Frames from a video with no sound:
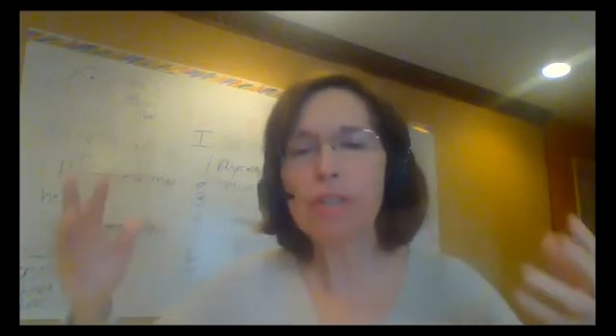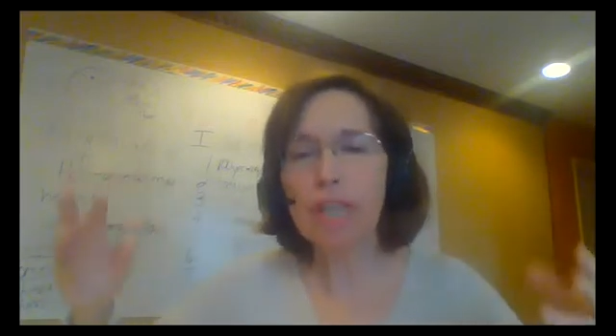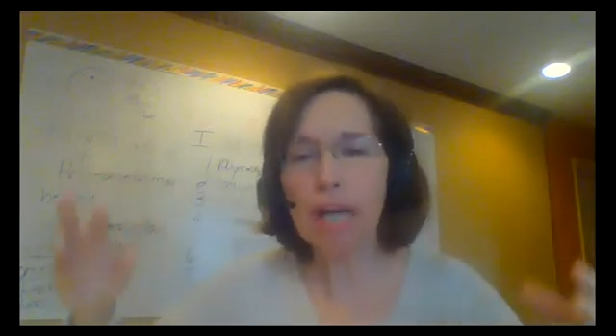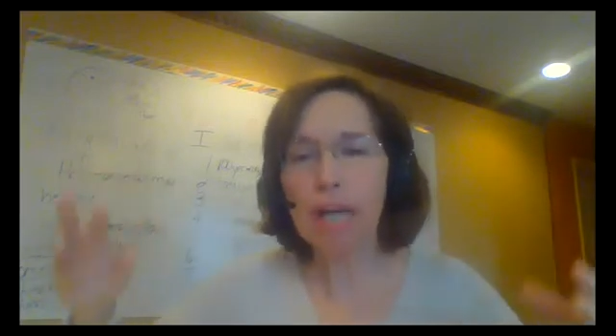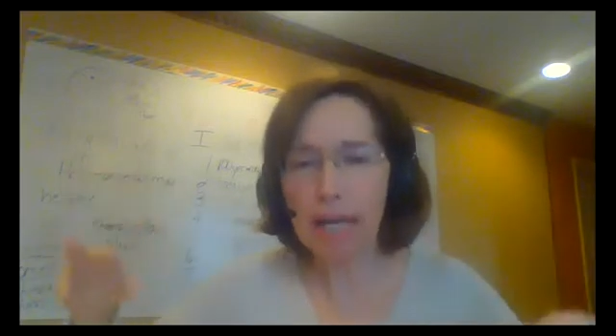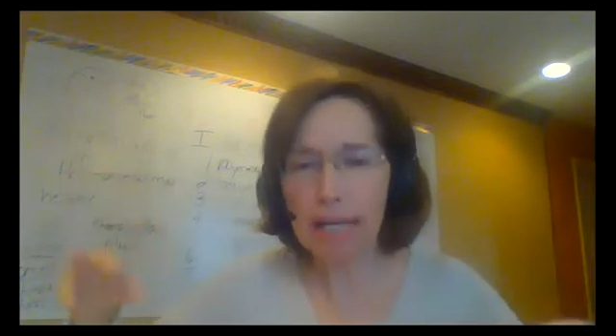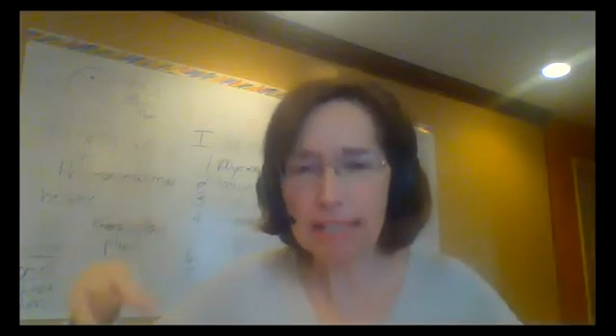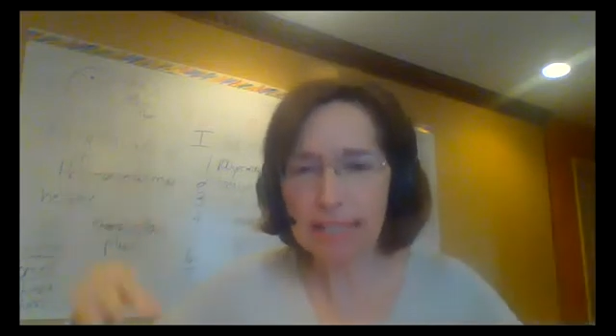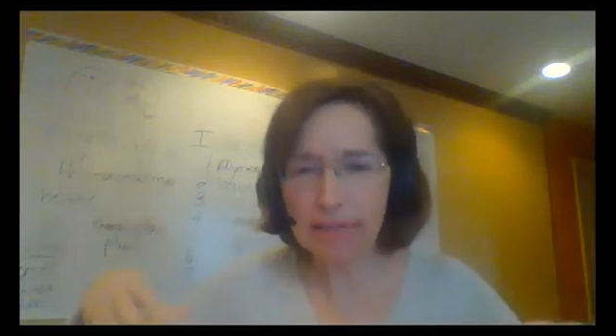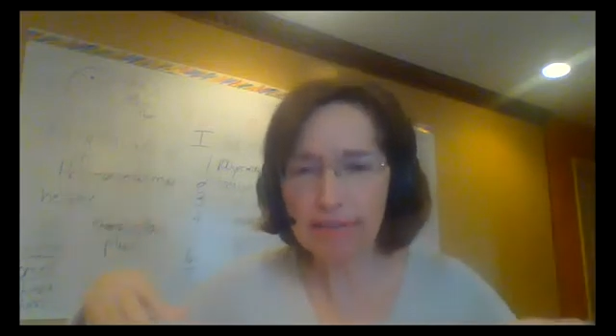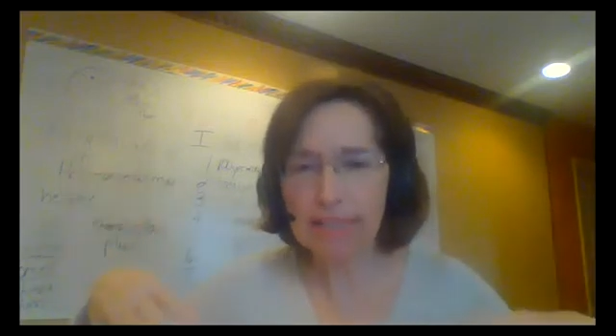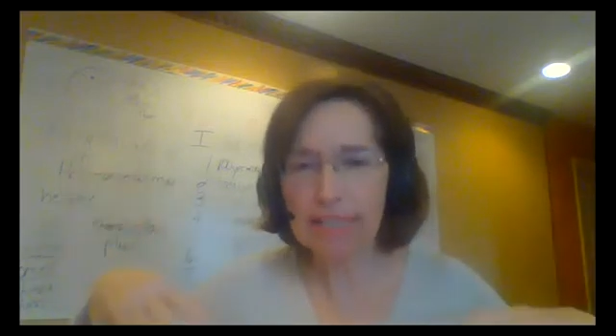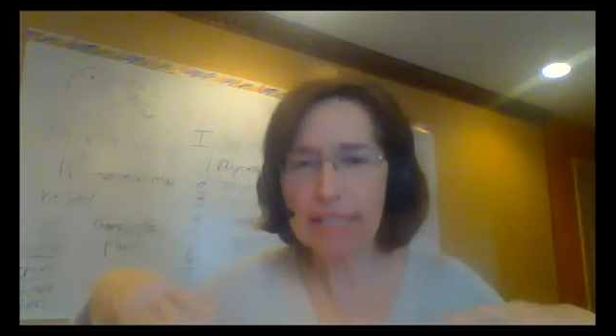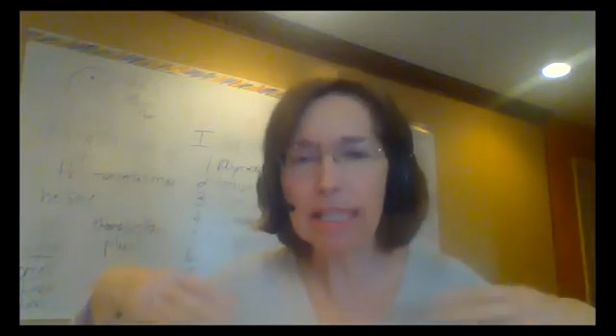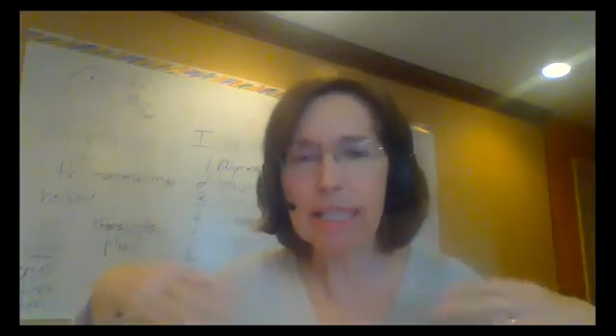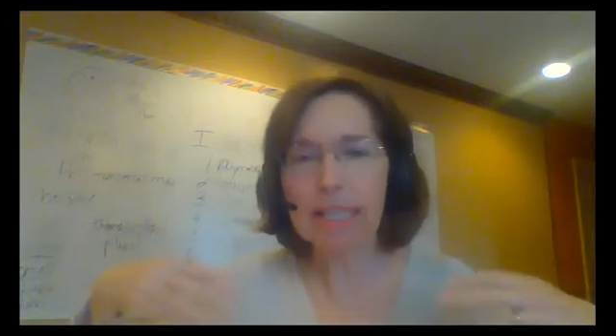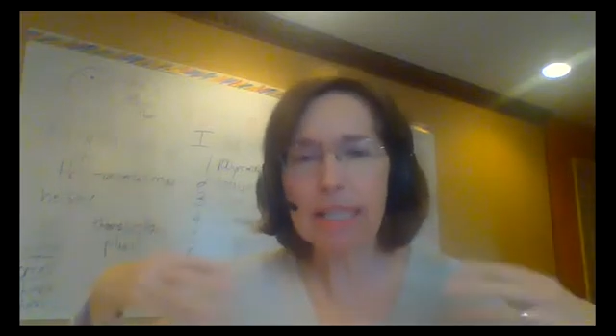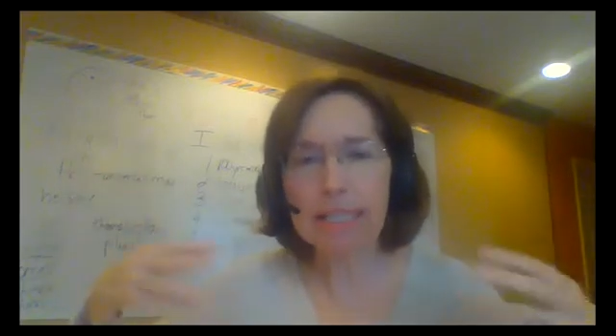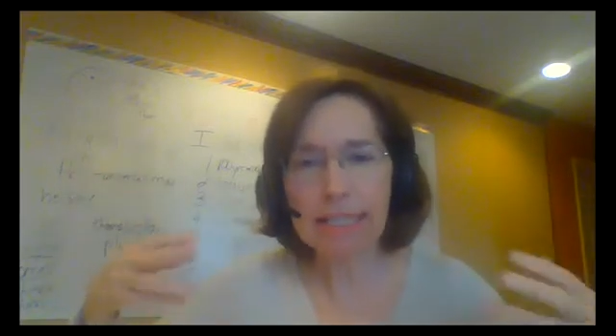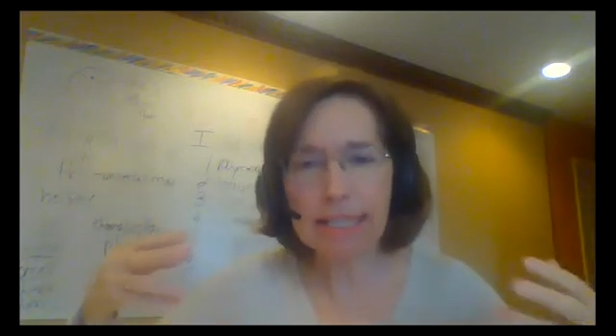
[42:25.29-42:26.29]
kinds of
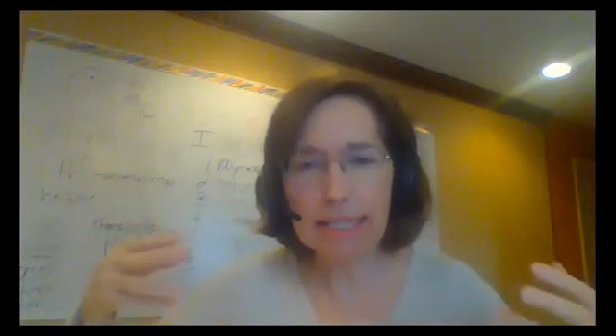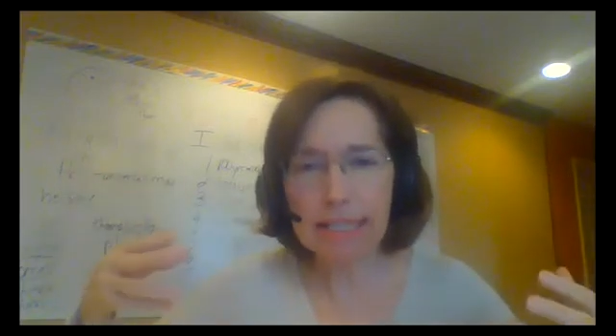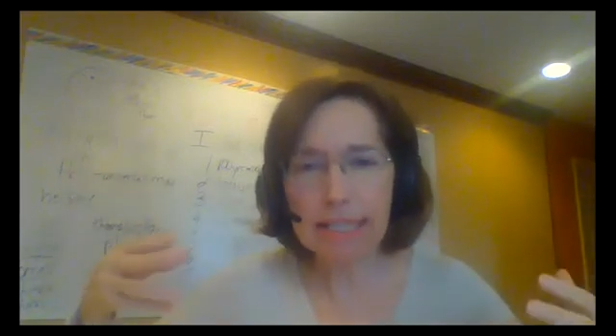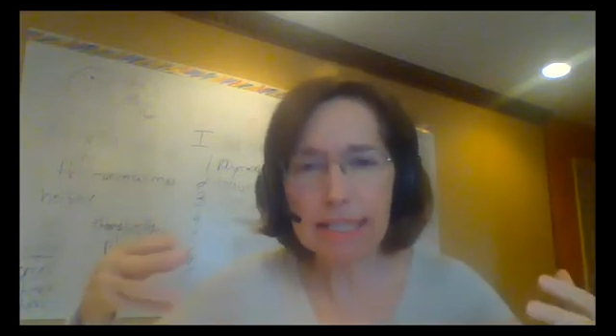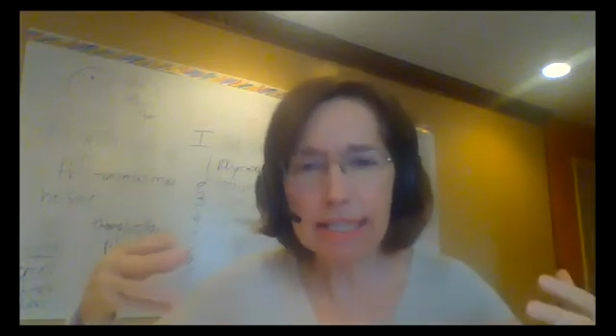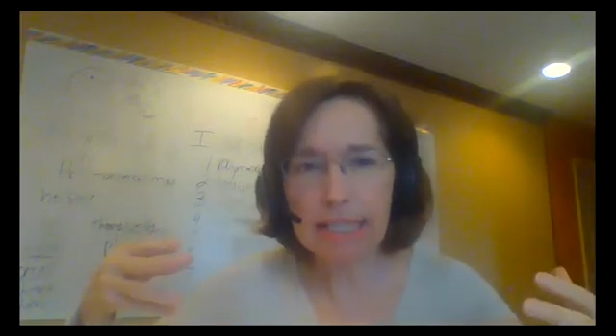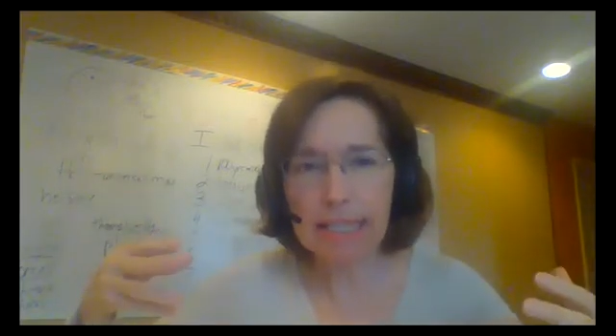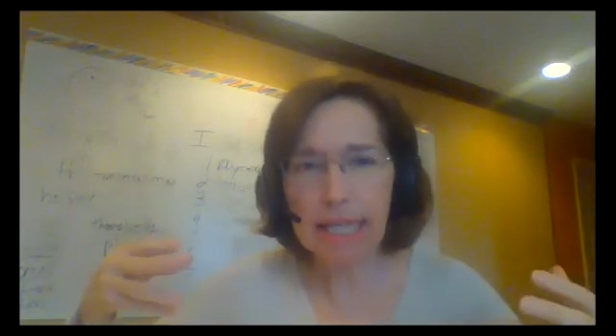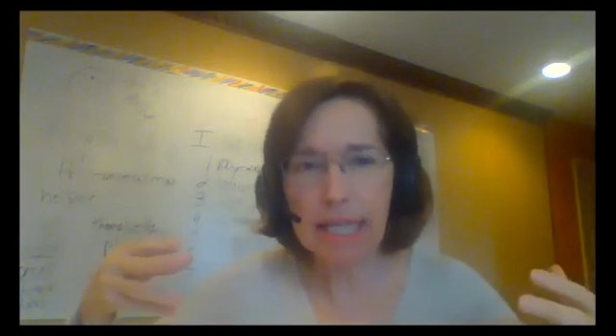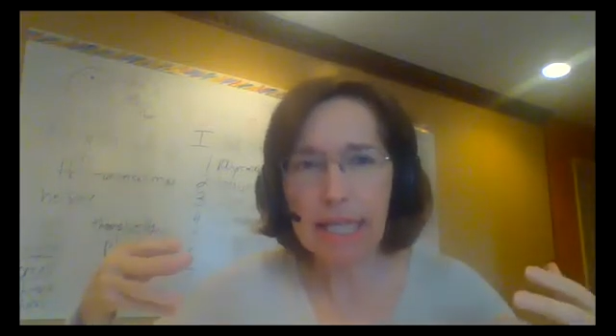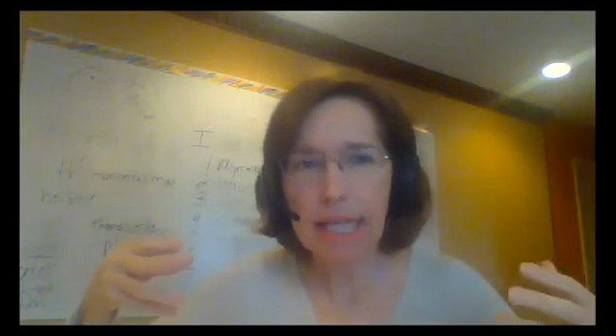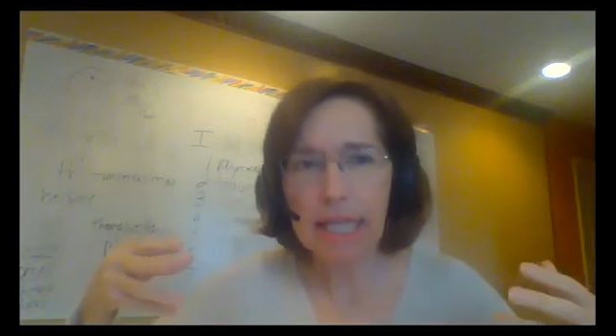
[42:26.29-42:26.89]
sentences,